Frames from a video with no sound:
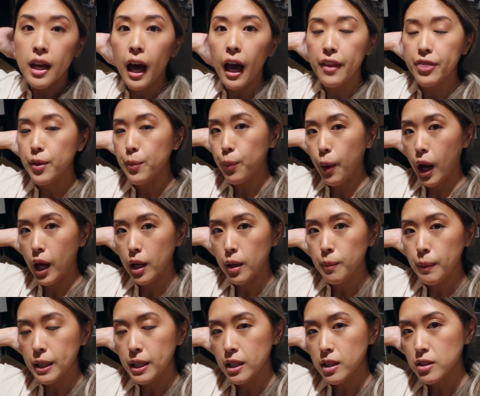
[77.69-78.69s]
At the
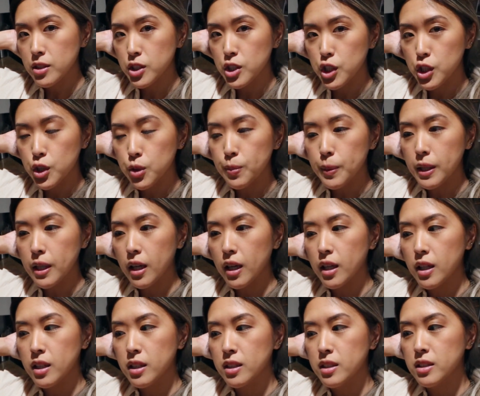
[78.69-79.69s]
bottom, I didn't do
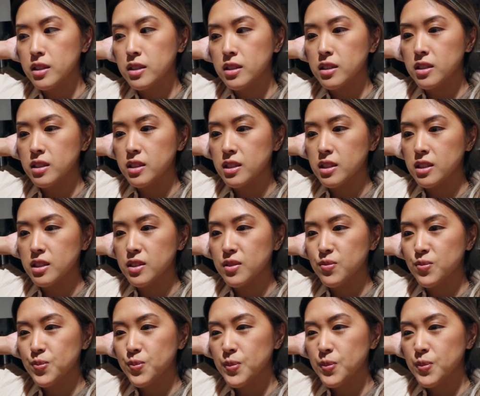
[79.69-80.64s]
because